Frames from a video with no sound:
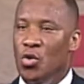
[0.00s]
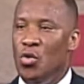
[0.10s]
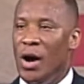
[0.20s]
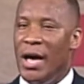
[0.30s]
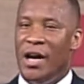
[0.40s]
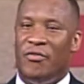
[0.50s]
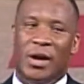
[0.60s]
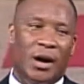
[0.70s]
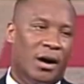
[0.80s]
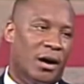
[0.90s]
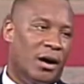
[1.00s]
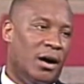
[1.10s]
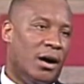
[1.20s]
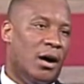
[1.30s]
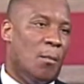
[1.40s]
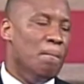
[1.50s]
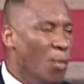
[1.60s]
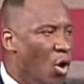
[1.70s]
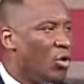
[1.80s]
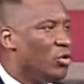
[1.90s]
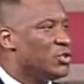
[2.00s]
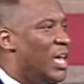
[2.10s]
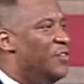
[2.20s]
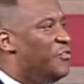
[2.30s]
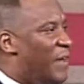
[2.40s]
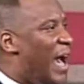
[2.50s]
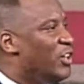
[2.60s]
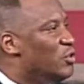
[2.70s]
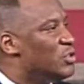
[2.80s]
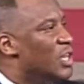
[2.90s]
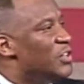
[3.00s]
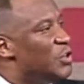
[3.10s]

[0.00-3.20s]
who have morals and values